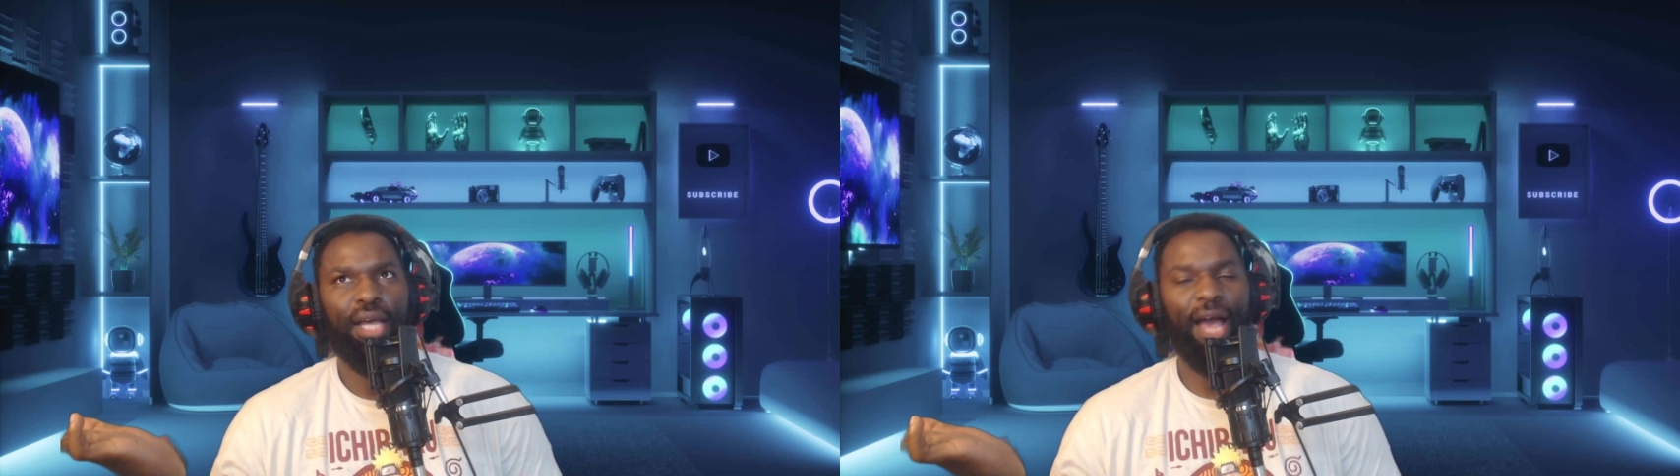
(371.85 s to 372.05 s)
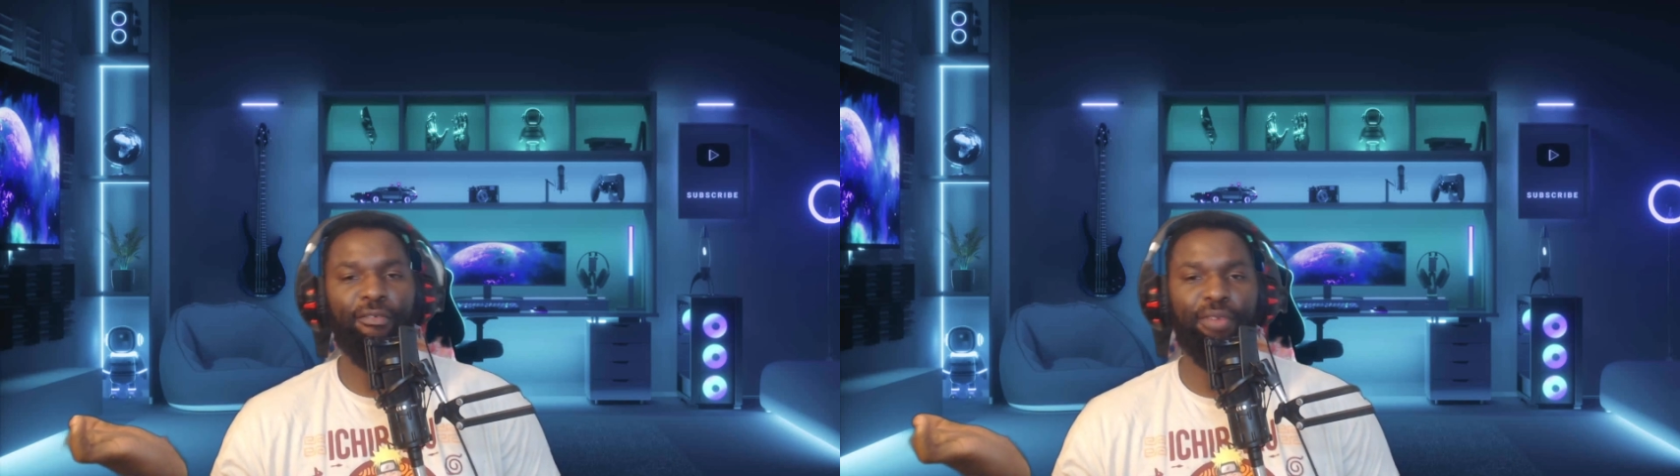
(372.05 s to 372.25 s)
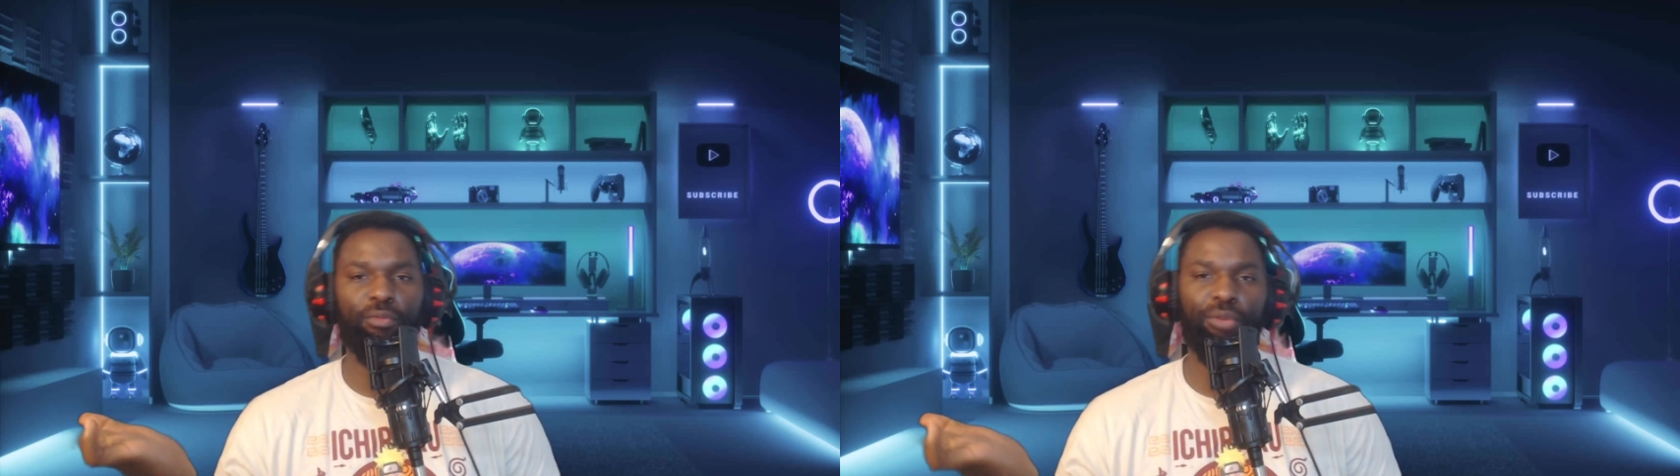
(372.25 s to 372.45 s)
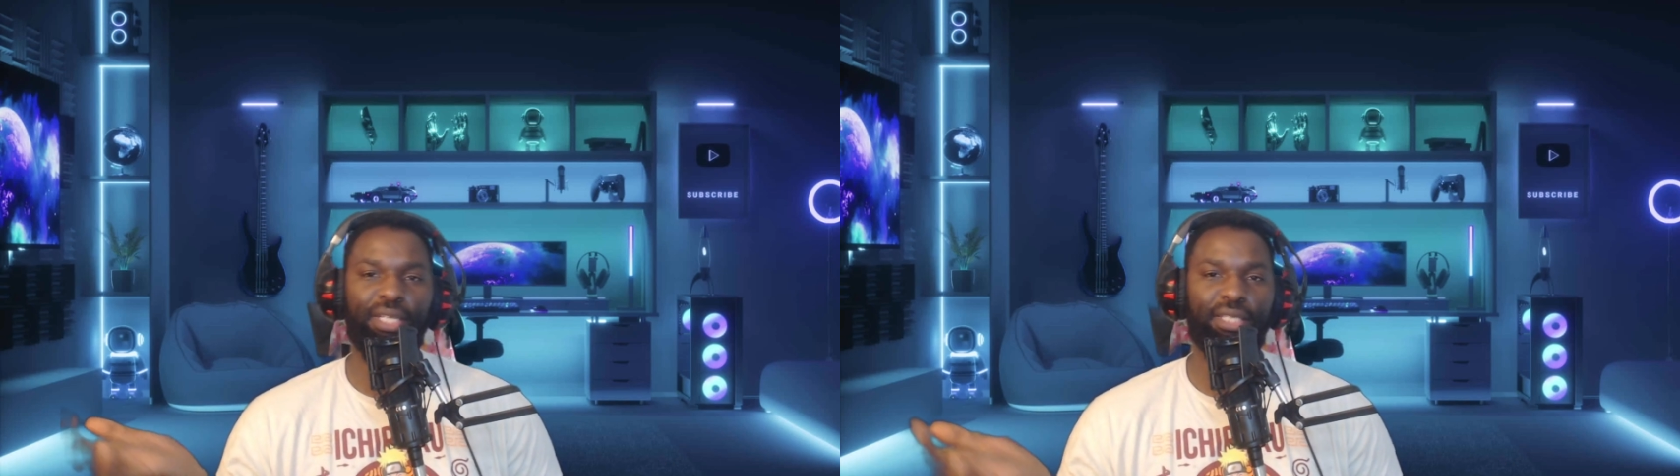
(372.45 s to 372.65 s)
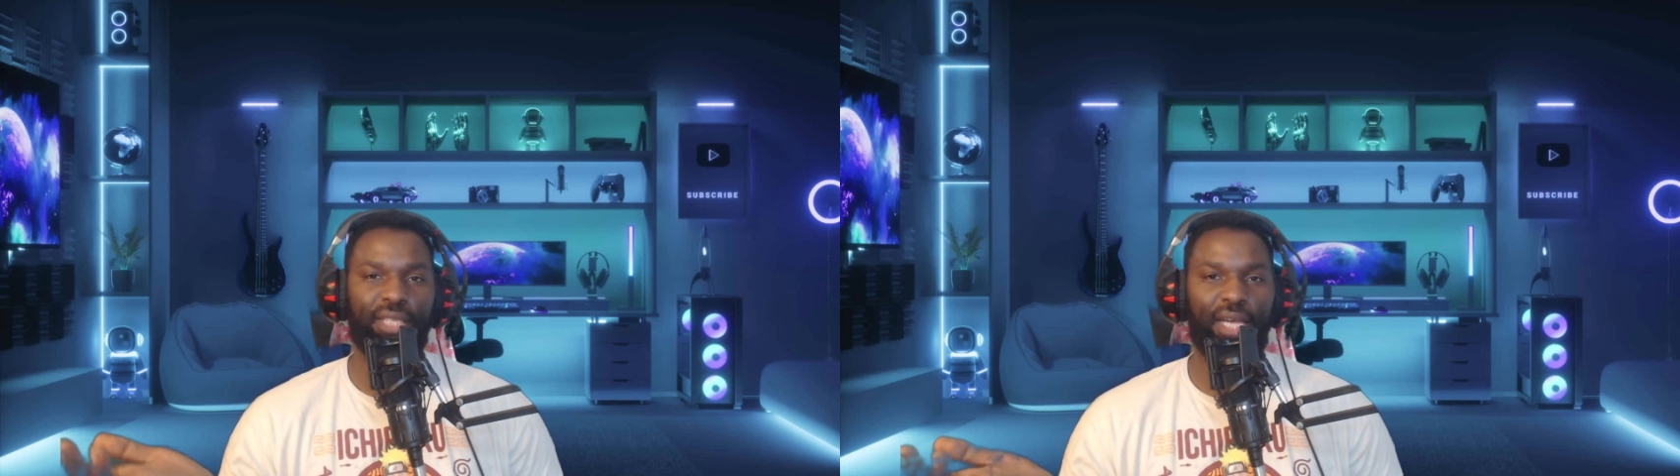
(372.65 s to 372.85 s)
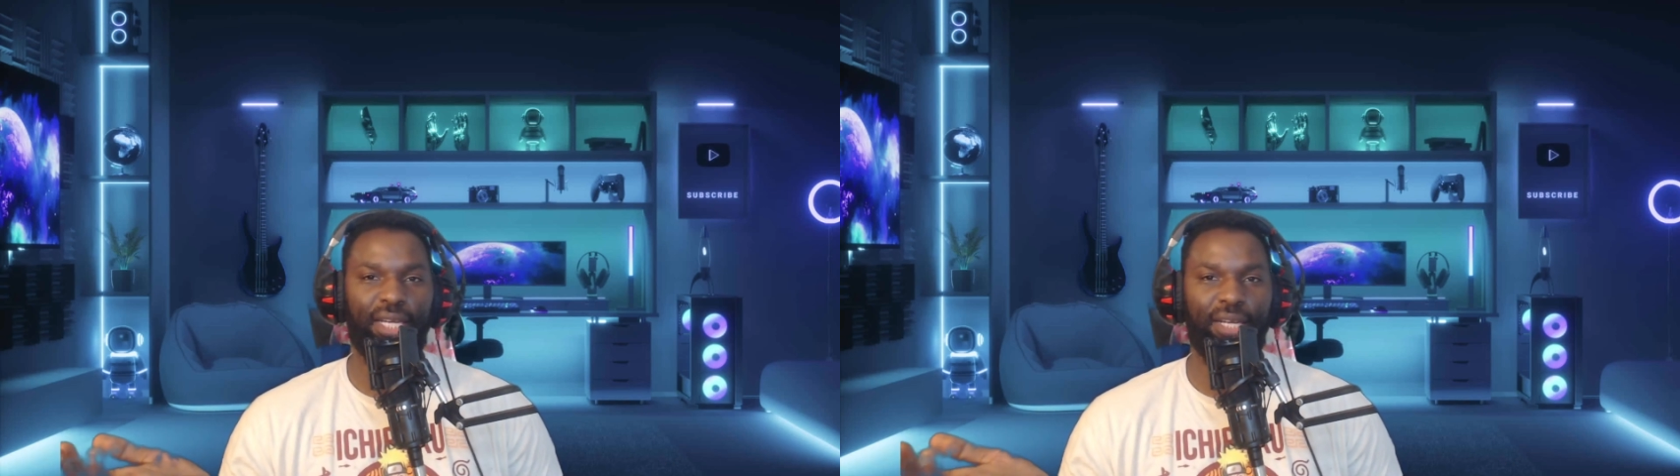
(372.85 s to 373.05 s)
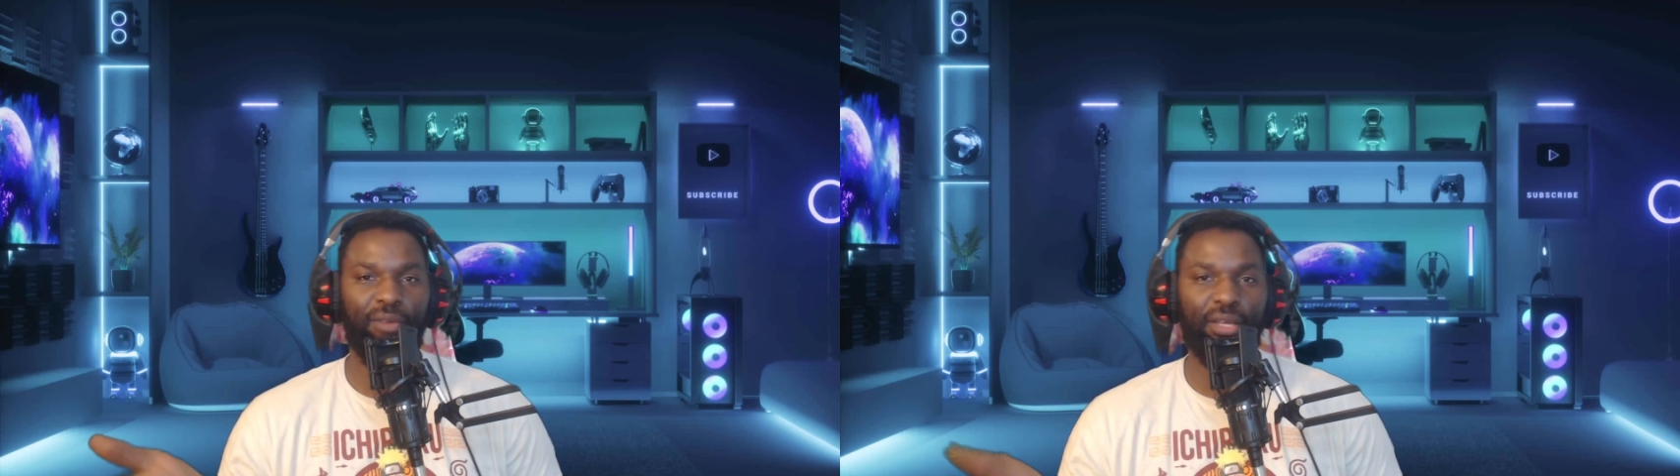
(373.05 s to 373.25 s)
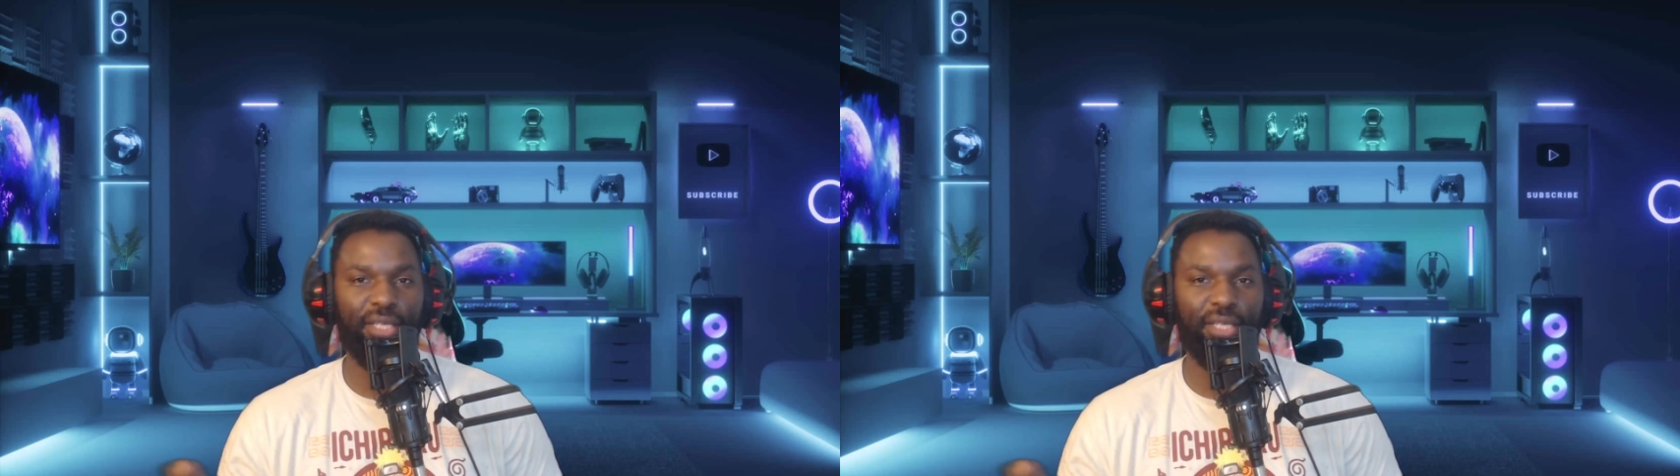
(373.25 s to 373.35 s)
outfit redesigned in one